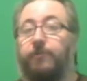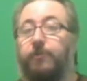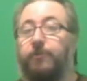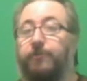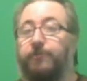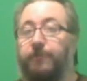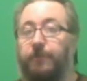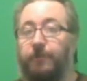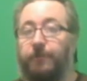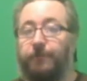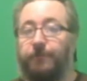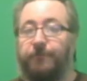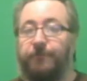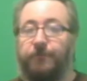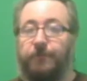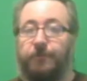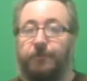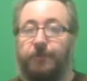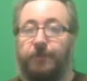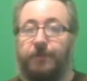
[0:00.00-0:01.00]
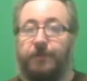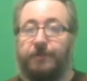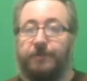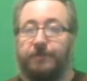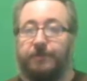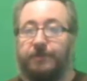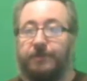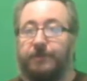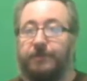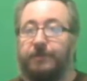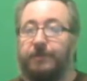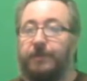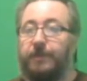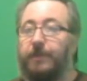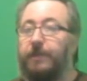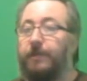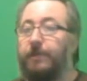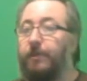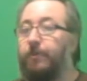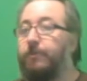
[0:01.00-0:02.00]
4 film for
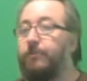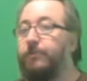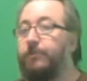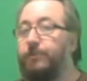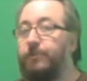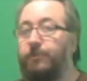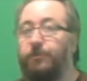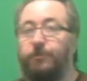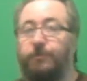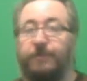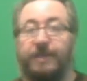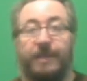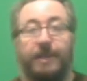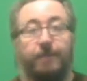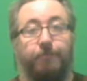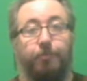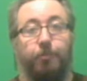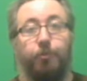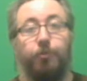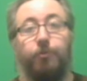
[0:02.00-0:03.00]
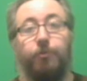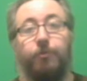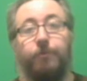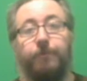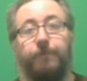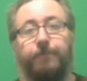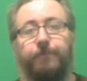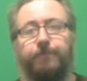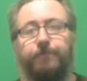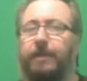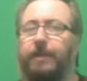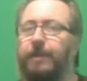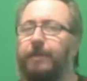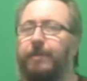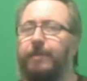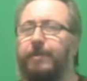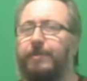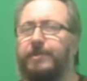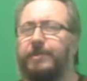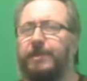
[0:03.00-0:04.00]
2016 goes to Deadpool. Now you
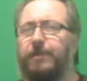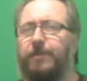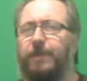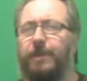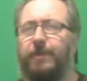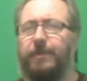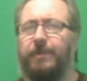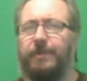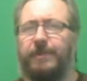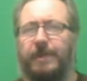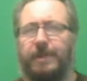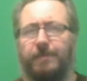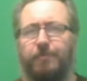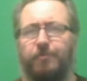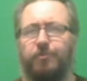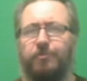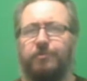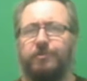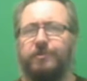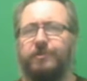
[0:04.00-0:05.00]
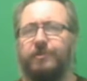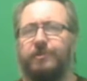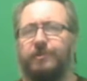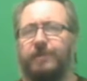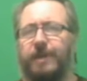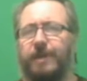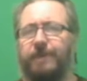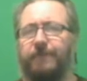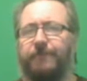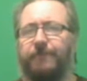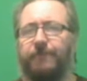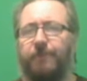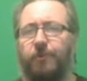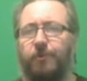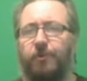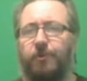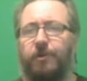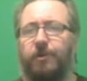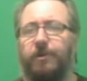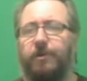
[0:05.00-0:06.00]
may be saying, wait a minute, Deadpool's top
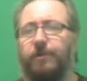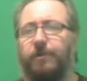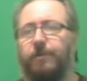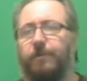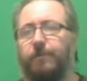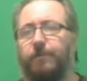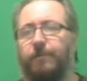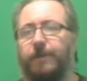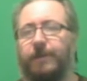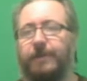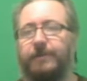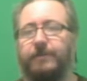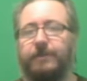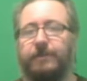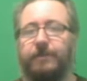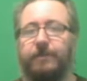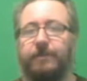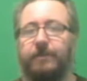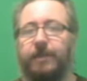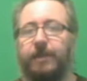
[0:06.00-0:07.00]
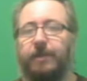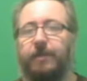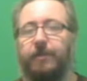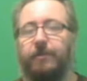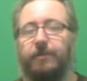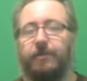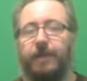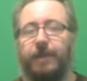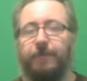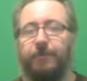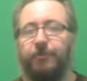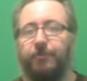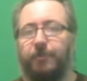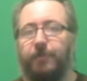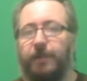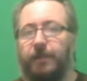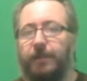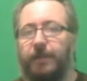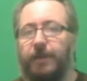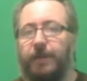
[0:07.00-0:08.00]
4? Why isn't it like top
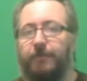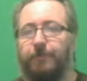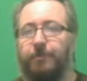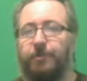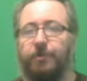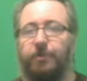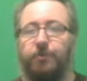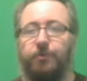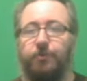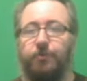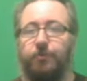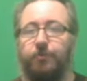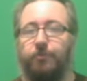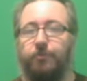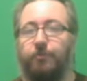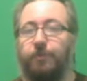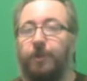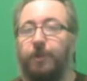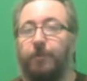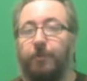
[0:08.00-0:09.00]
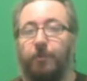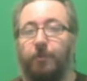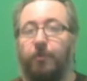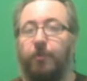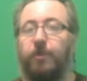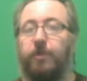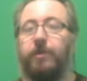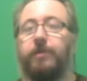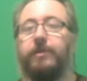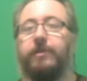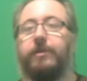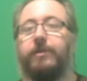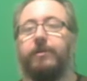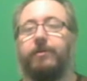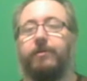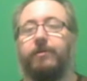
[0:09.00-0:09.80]
3, top 2, number 1,